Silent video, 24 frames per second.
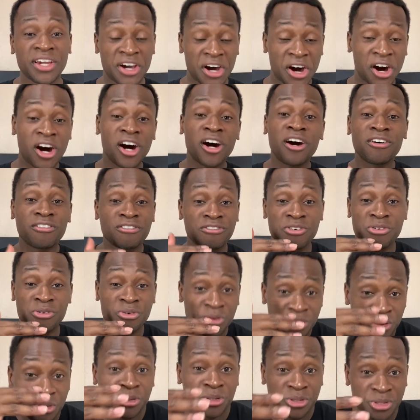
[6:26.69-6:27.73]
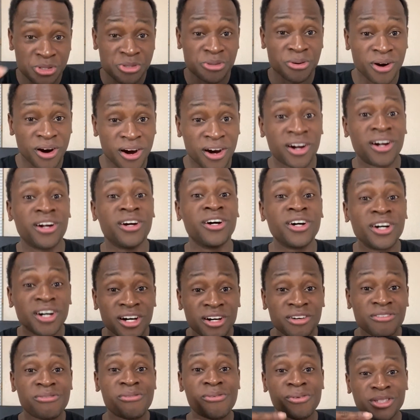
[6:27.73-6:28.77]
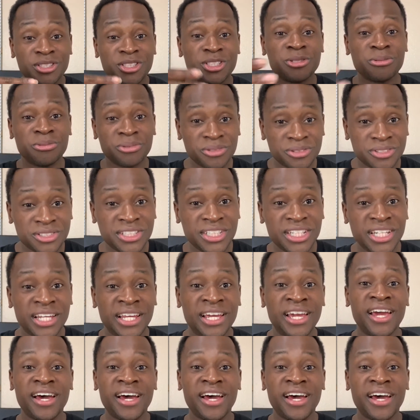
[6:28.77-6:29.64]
of who you are, of what you will see,